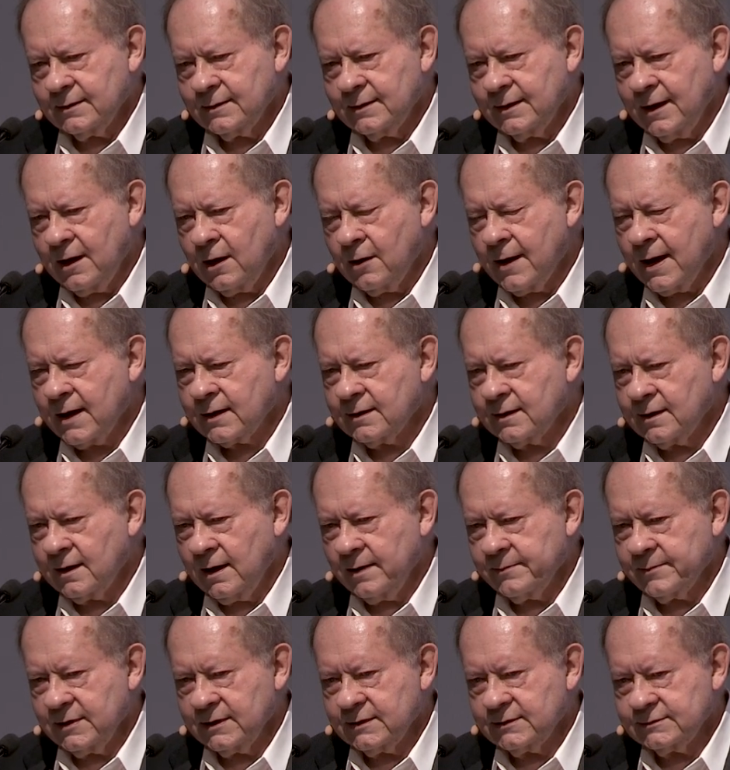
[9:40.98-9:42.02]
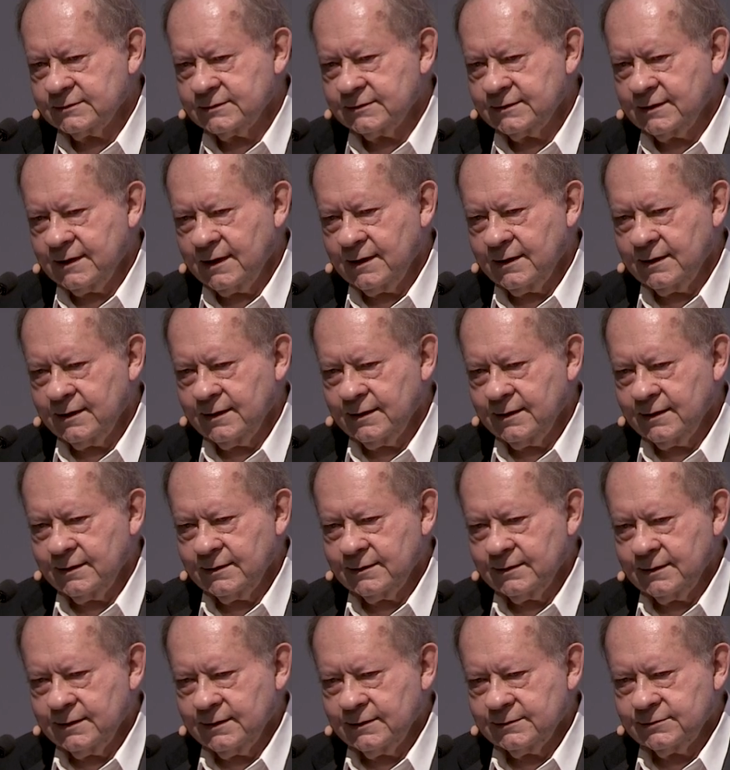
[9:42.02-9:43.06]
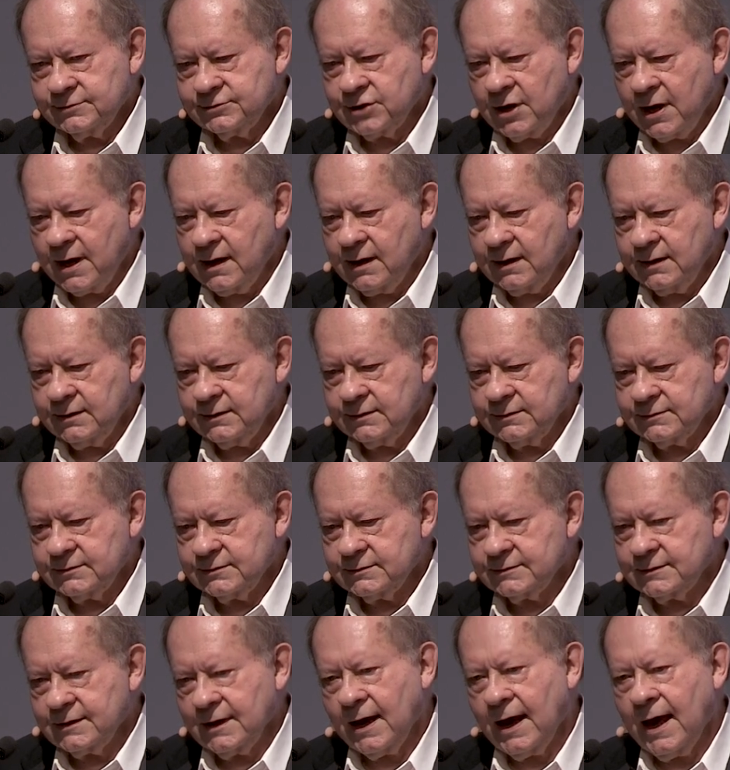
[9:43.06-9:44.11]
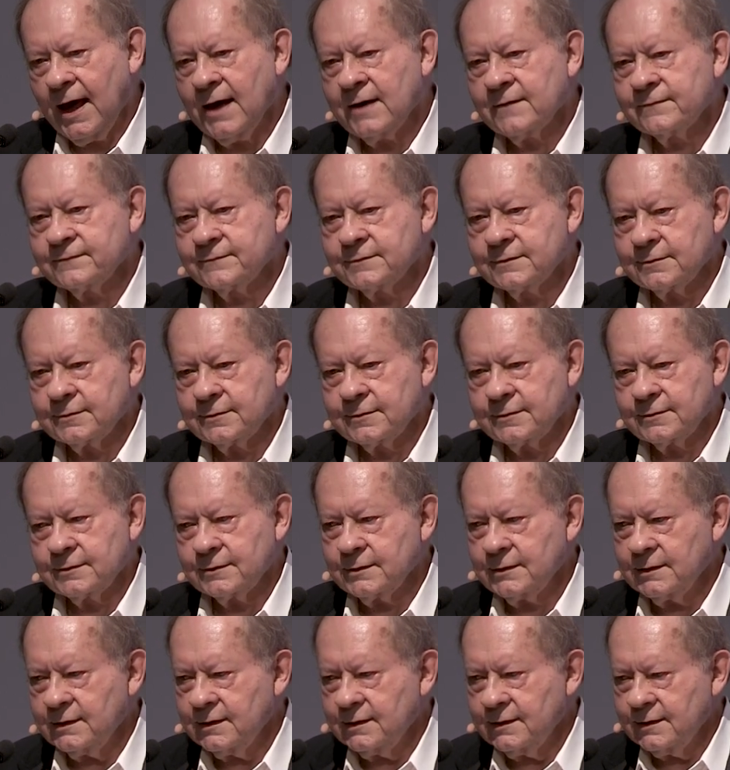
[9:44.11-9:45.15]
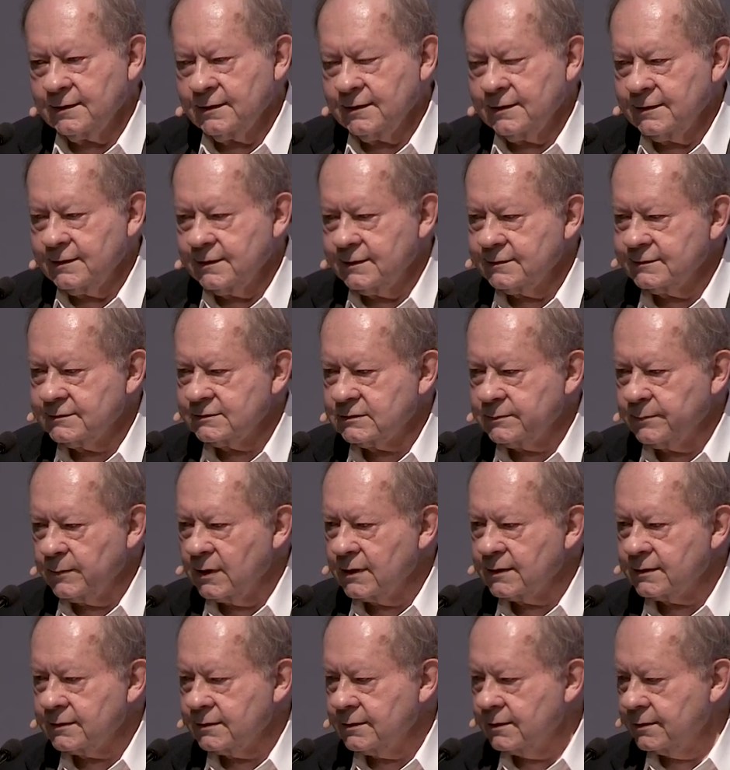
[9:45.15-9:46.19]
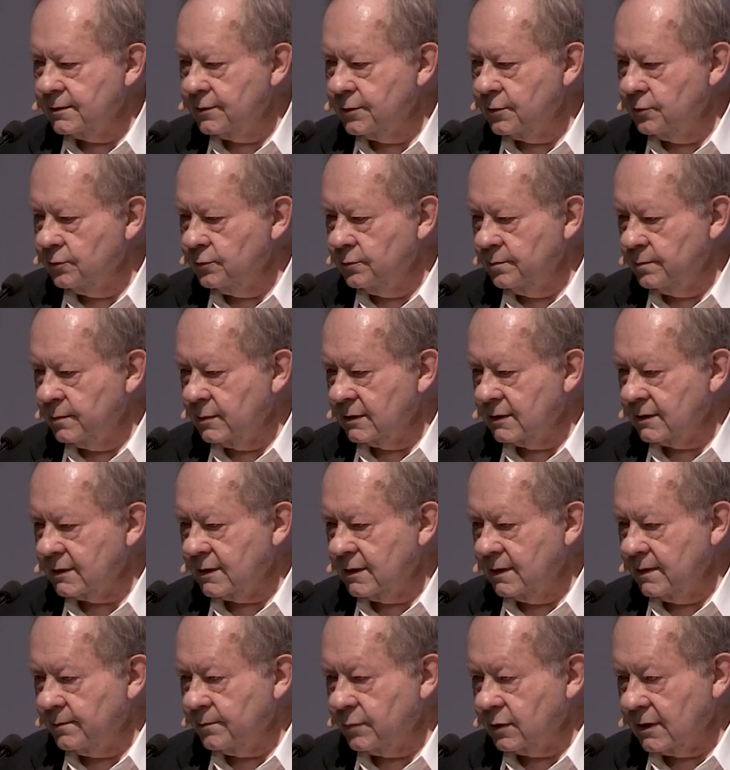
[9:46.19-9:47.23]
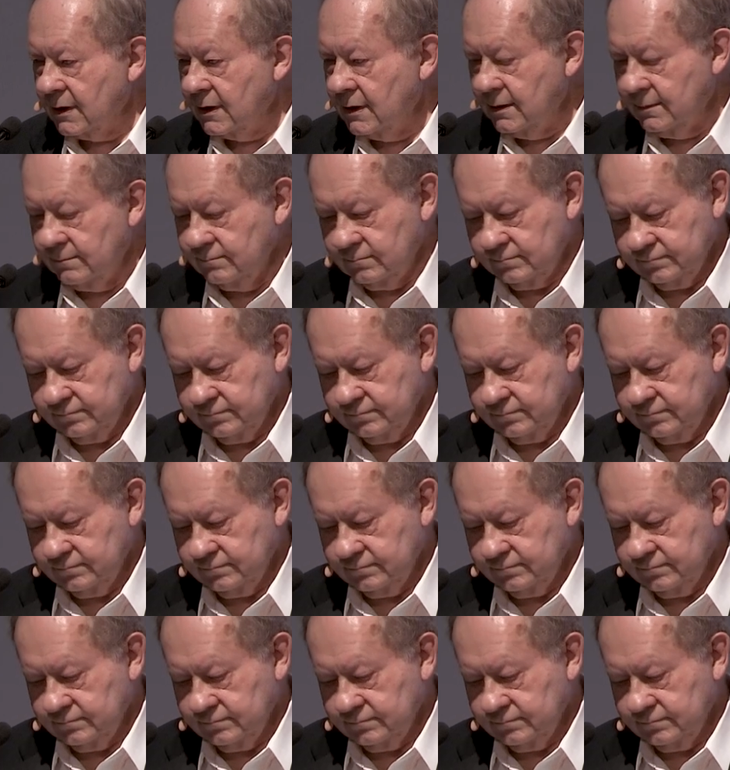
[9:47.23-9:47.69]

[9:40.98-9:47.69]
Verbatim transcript: Now, economics changed after Smith and Hume and Company